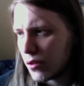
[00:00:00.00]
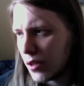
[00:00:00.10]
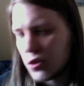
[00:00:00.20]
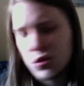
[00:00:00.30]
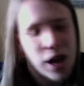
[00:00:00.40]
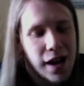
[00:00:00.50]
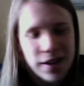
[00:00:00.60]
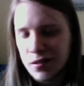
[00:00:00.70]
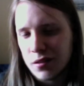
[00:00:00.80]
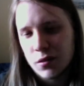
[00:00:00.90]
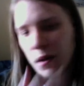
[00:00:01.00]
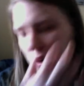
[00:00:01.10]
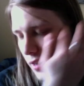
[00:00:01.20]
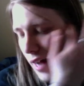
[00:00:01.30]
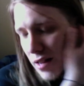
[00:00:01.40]
it just adds, to be
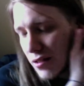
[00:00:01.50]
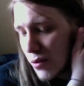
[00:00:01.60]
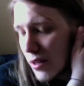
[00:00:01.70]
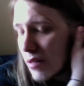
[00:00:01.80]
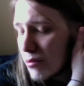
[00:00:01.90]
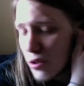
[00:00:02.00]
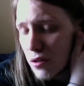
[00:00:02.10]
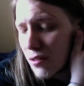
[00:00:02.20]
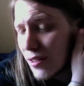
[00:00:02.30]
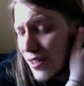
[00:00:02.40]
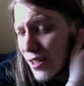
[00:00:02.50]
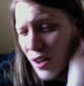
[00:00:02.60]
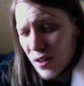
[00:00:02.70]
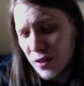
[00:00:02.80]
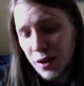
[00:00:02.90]
honest, it adds to it, and it just, you
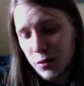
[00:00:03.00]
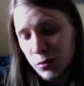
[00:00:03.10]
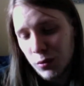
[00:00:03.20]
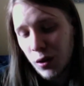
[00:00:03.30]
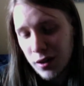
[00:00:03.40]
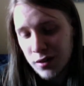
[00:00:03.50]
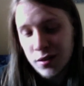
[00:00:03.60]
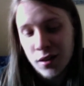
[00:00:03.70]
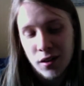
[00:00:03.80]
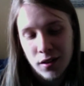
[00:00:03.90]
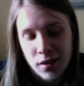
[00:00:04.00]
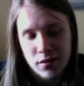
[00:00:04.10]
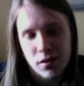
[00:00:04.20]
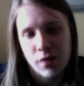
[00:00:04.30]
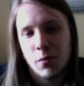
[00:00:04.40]
kind of go, well, I can see that these
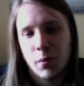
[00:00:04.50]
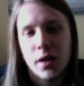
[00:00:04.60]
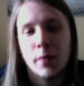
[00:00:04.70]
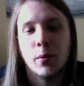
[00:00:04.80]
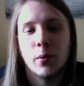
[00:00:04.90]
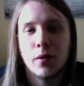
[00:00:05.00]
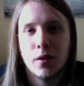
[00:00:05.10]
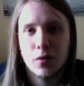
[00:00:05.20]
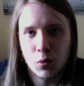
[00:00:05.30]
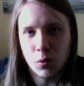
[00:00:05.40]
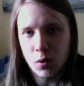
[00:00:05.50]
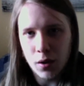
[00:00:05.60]
are different people, and it's all